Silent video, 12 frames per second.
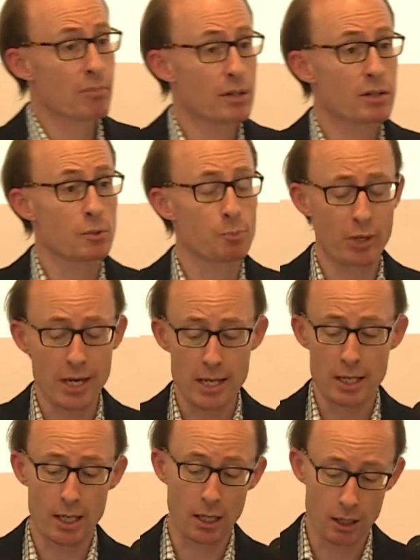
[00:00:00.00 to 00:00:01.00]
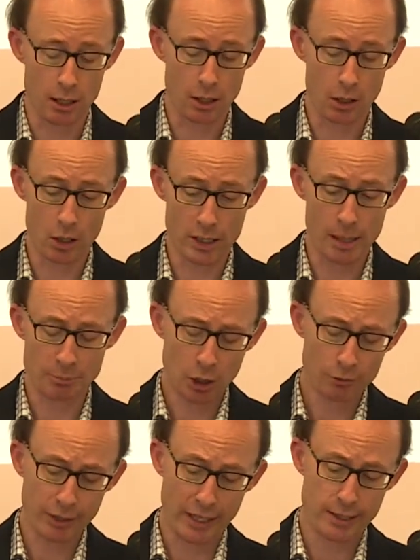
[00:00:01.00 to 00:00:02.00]
and this is pretty on armed
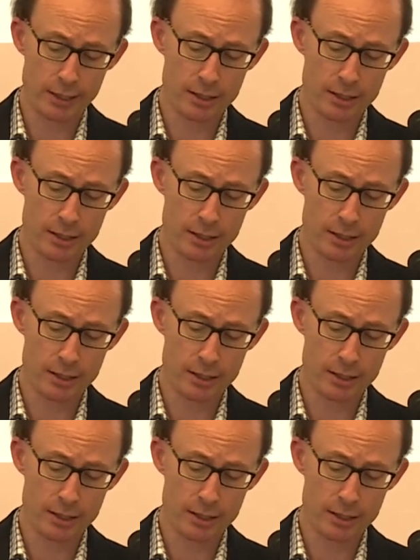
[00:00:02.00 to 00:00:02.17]
conflict,